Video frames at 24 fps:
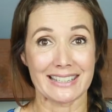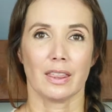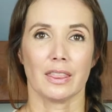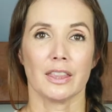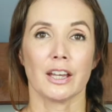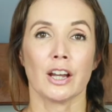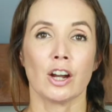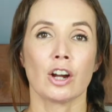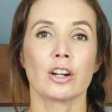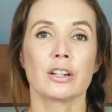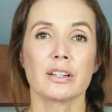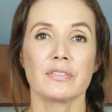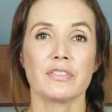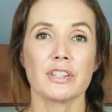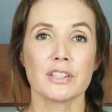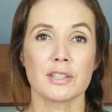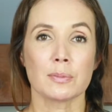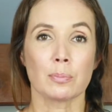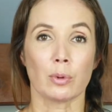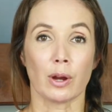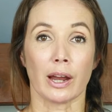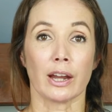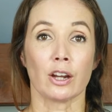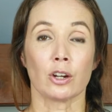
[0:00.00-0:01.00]
The heart of this
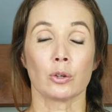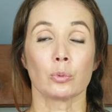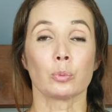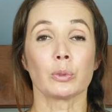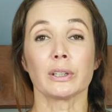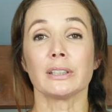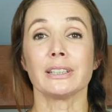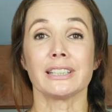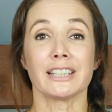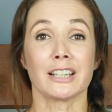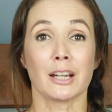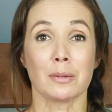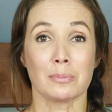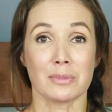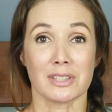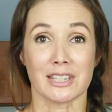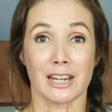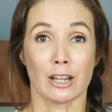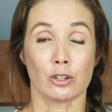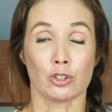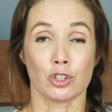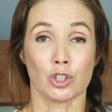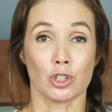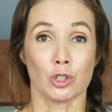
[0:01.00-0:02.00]
prayer really comes
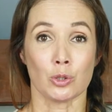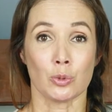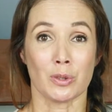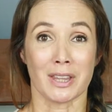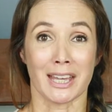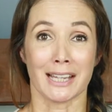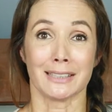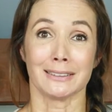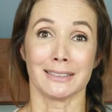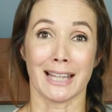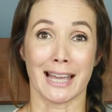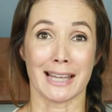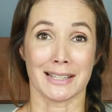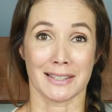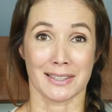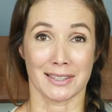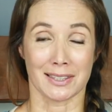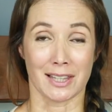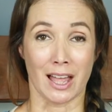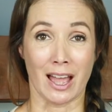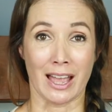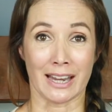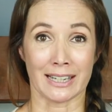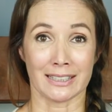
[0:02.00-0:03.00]
down to that last
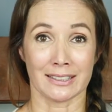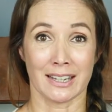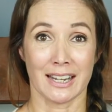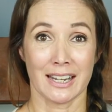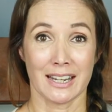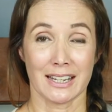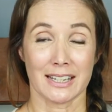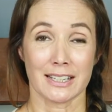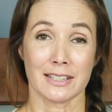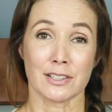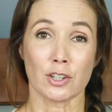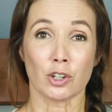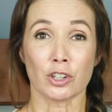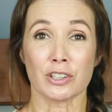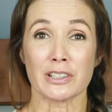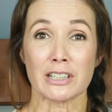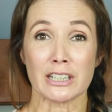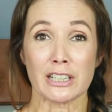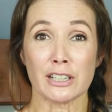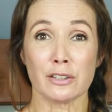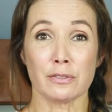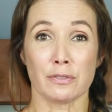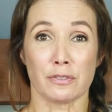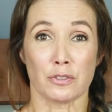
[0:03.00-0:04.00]
line, is our
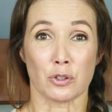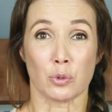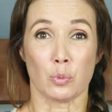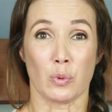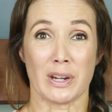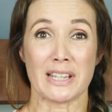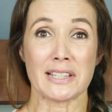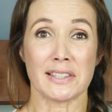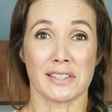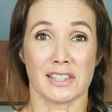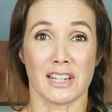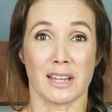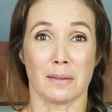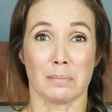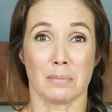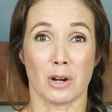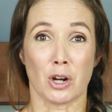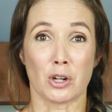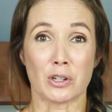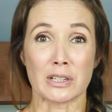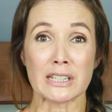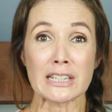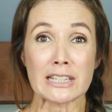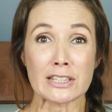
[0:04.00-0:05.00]
need for wisdom,
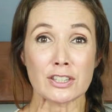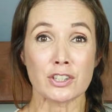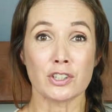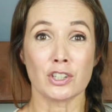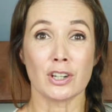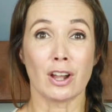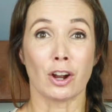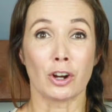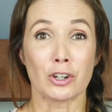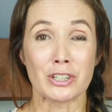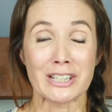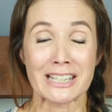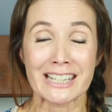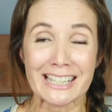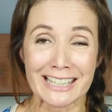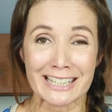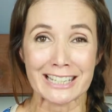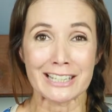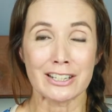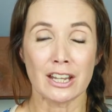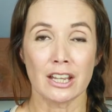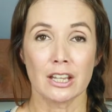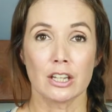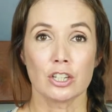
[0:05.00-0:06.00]
our
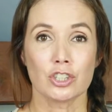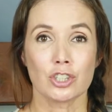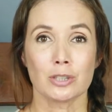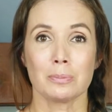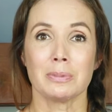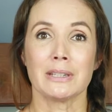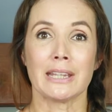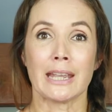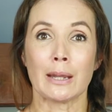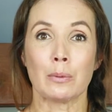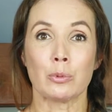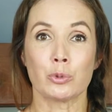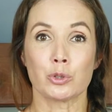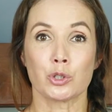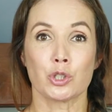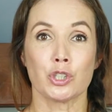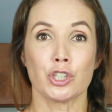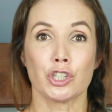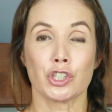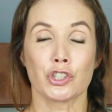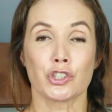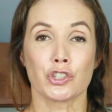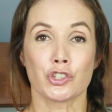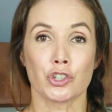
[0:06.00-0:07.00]
need to be able to
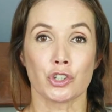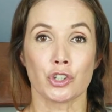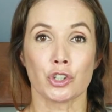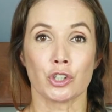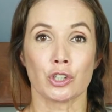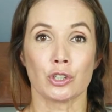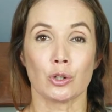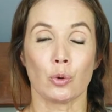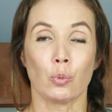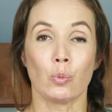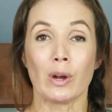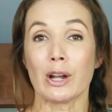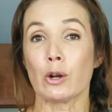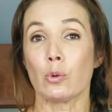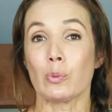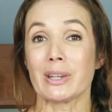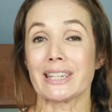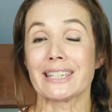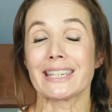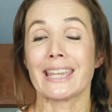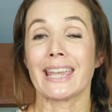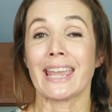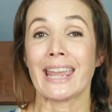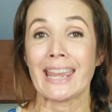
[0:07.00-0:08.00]
discern what we
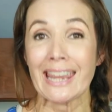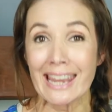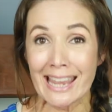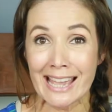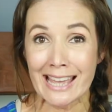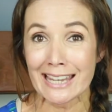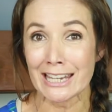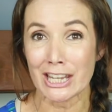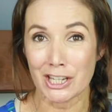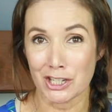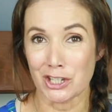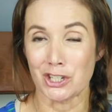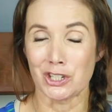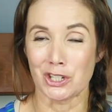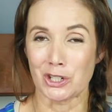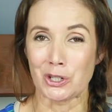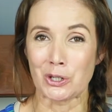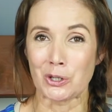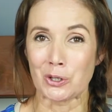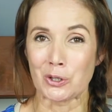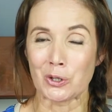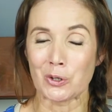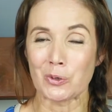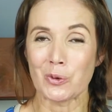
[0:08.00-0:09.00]
can
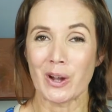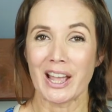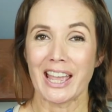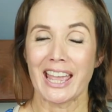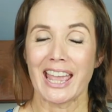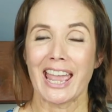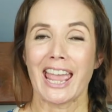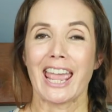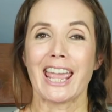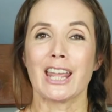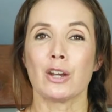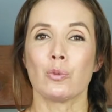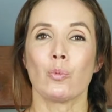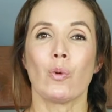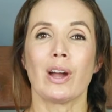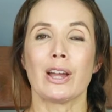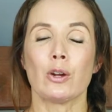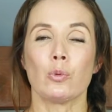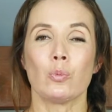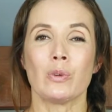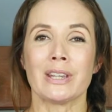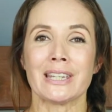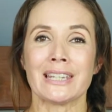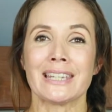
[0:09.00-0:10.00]
do and
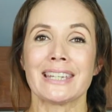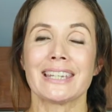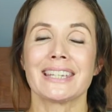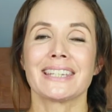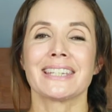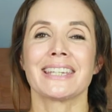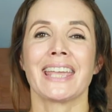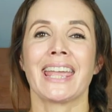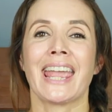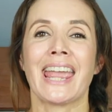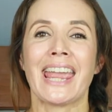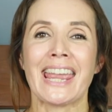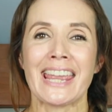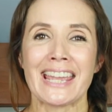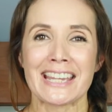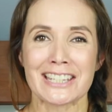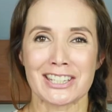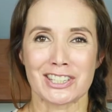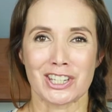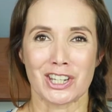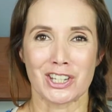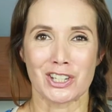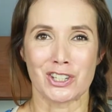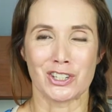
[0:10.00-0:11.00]
what we
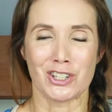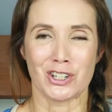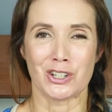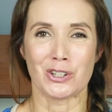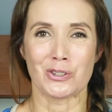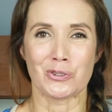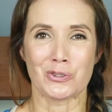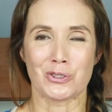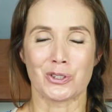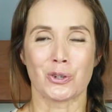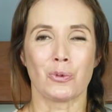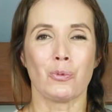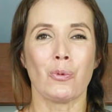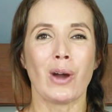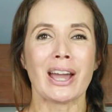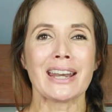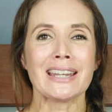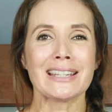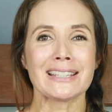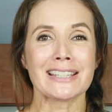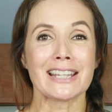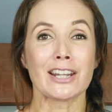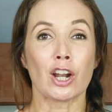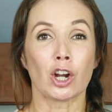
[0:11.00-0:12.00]
can't do. So what
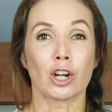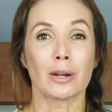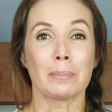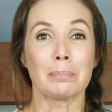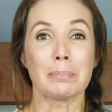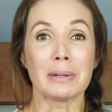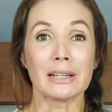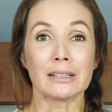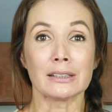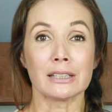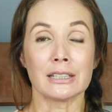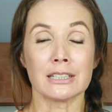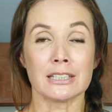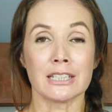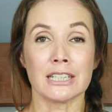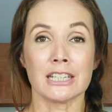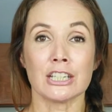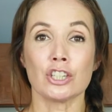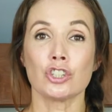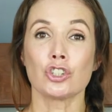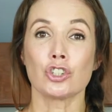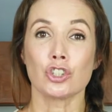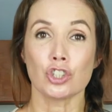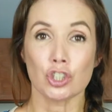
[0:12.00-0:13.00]
is in our
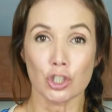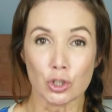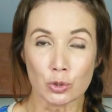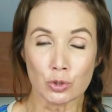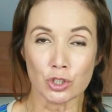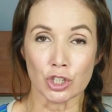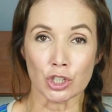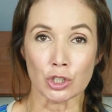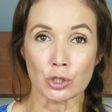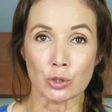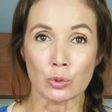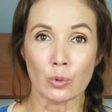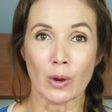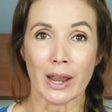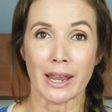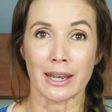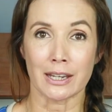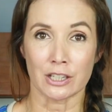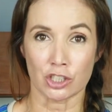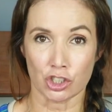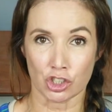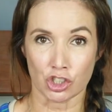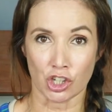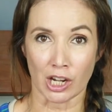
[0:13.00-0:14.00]
ability to do
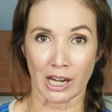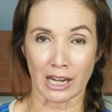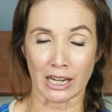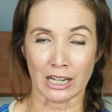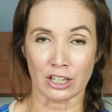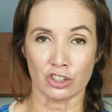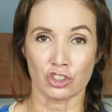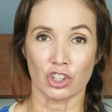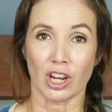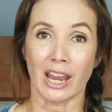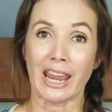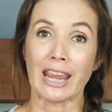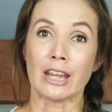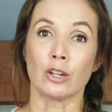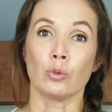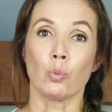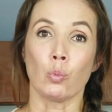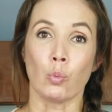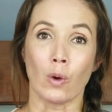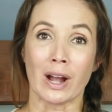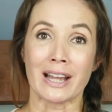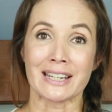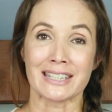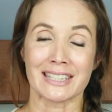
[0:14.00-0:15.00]
and change and
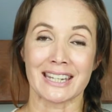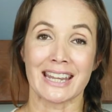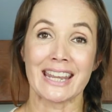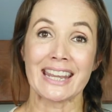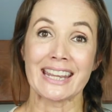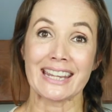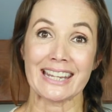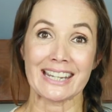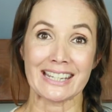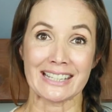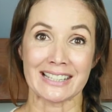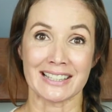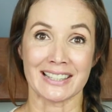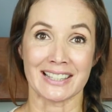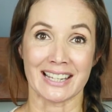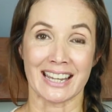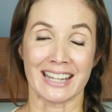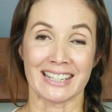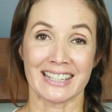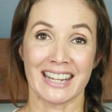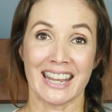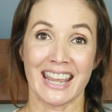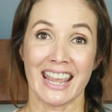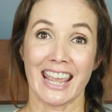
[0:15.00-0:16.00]
what isn't.
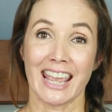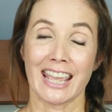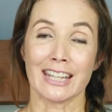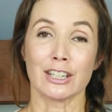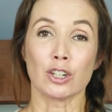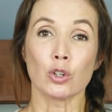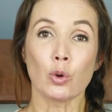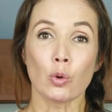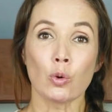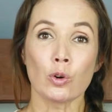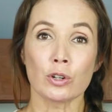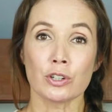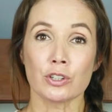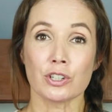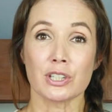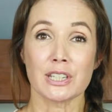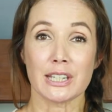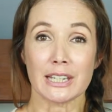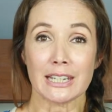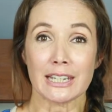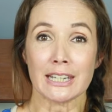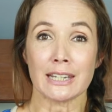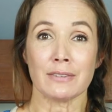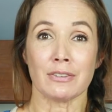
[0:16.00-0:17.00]
And in order
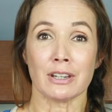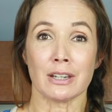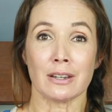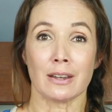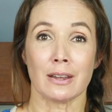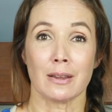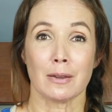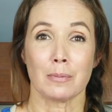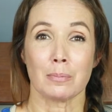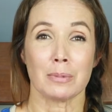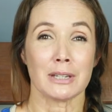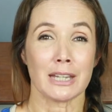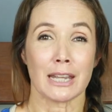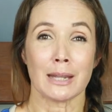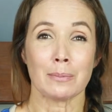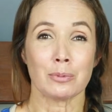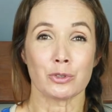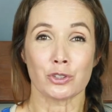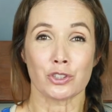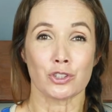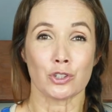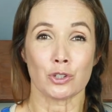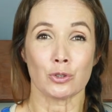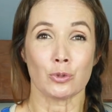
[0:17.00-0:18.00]
to even be able
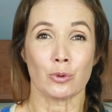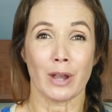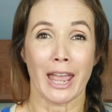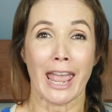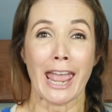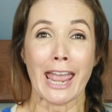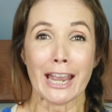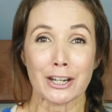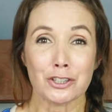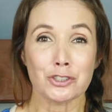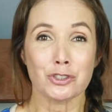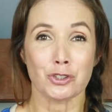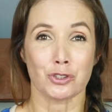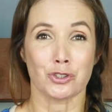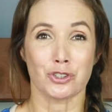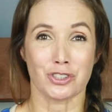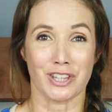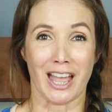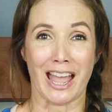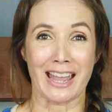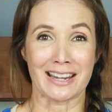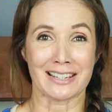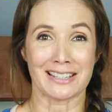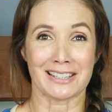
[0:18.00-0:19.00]
to
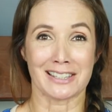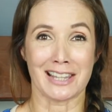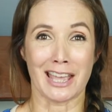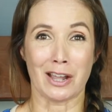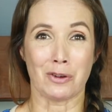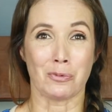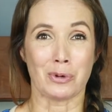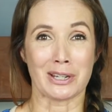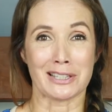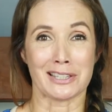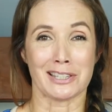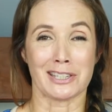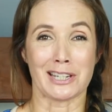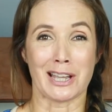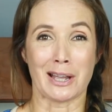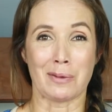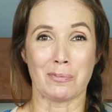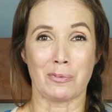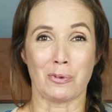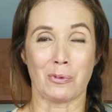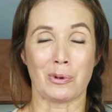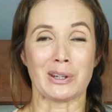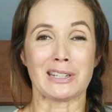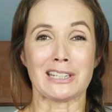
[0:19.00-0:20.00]
exercise that wisdom,
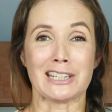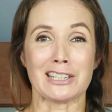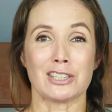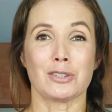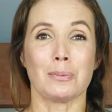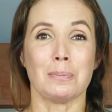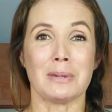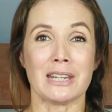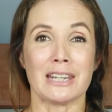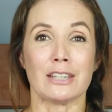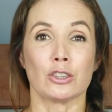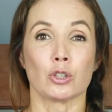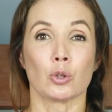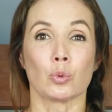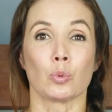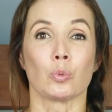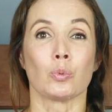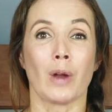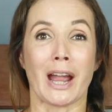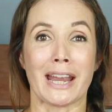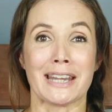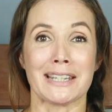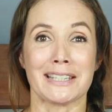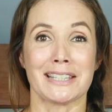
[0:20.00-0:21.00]
we need to be in the
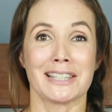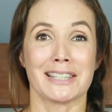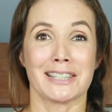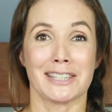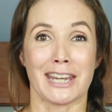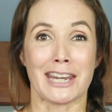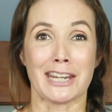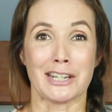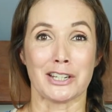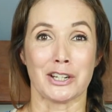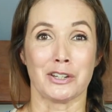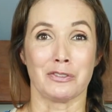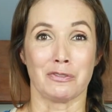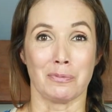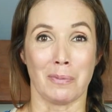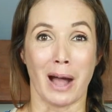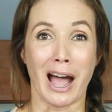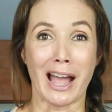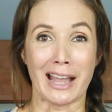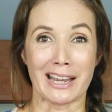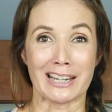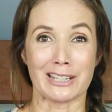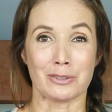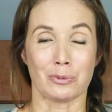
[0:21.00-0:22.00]
right state of
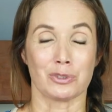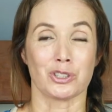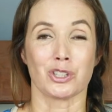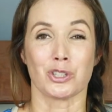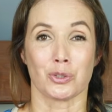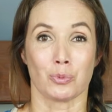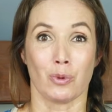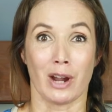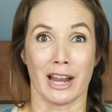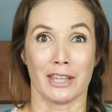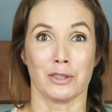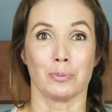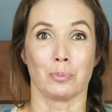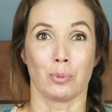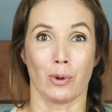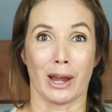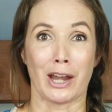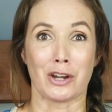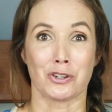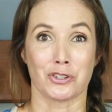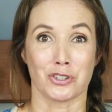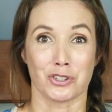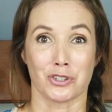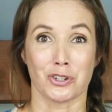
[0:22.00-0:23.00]
mind, which is why the
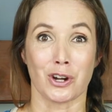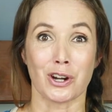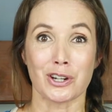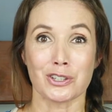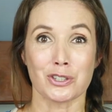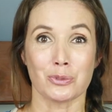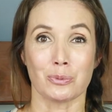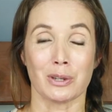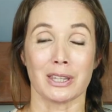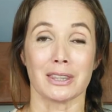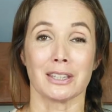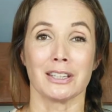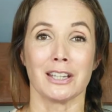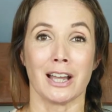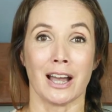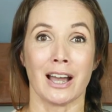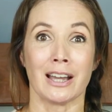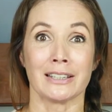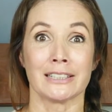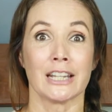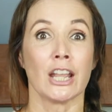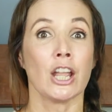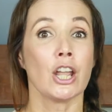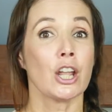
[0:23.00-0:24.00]
prayer starts with,
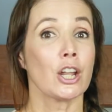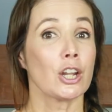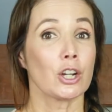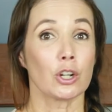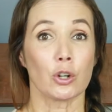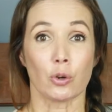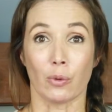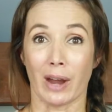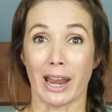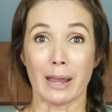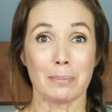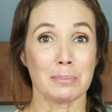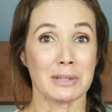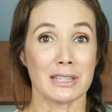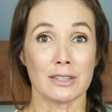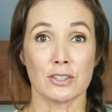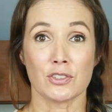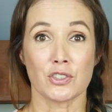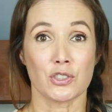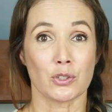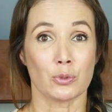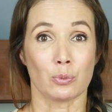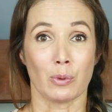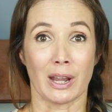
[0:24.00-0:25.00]
God, grant me the
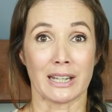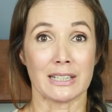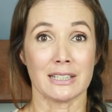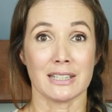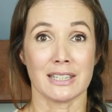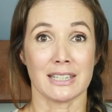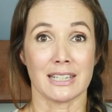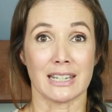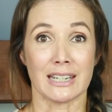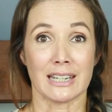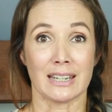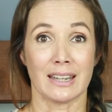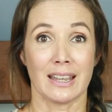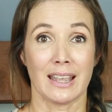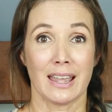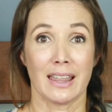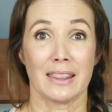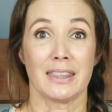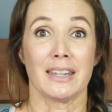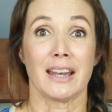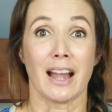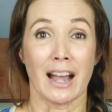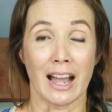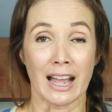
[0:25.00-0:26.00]
serenity,
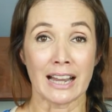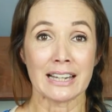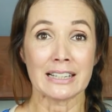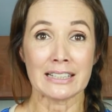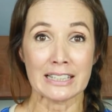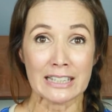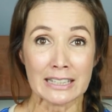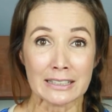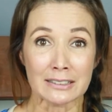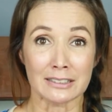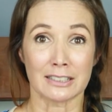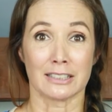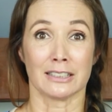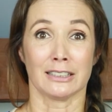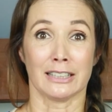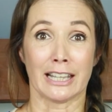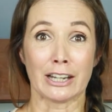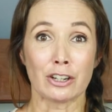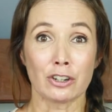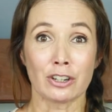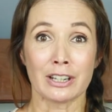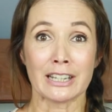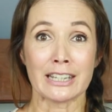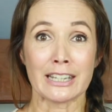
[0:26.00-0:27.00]
that I need a
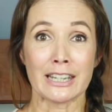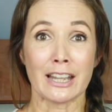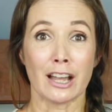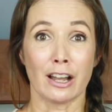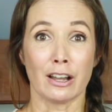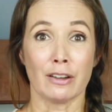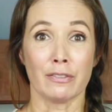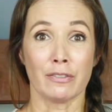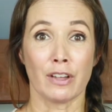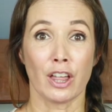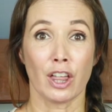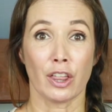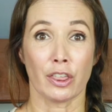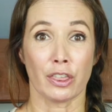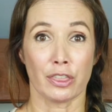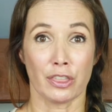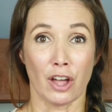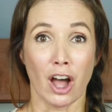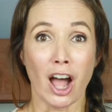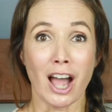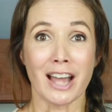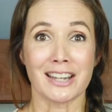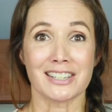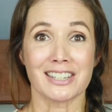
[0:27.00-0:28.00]
clarity of
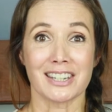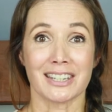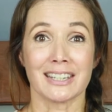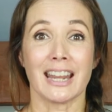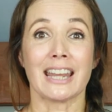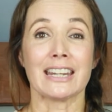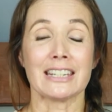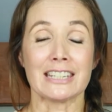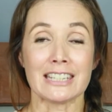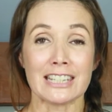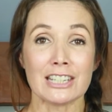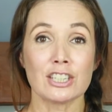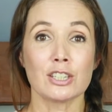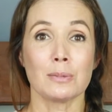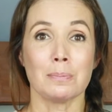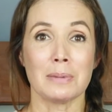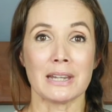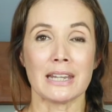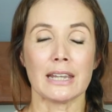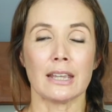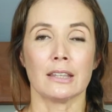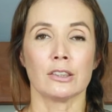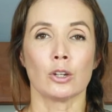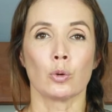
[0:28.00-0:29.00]
thought and I need to
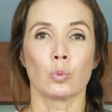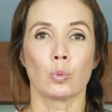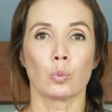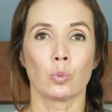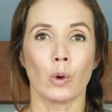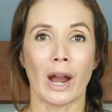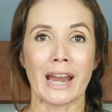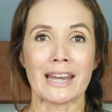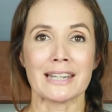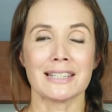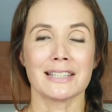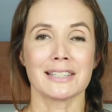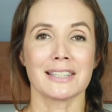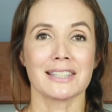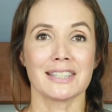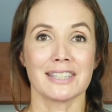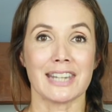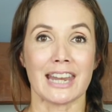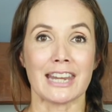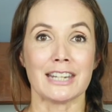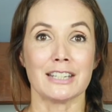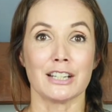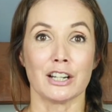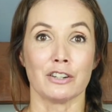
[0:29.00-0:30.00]
be in the right
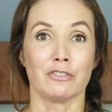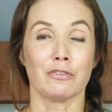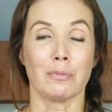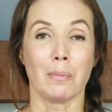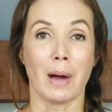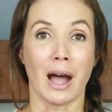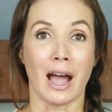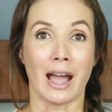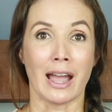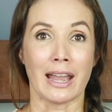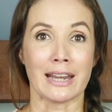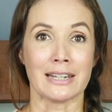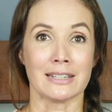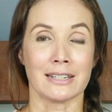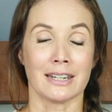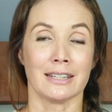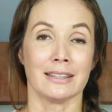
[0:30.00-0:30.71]
state of mind.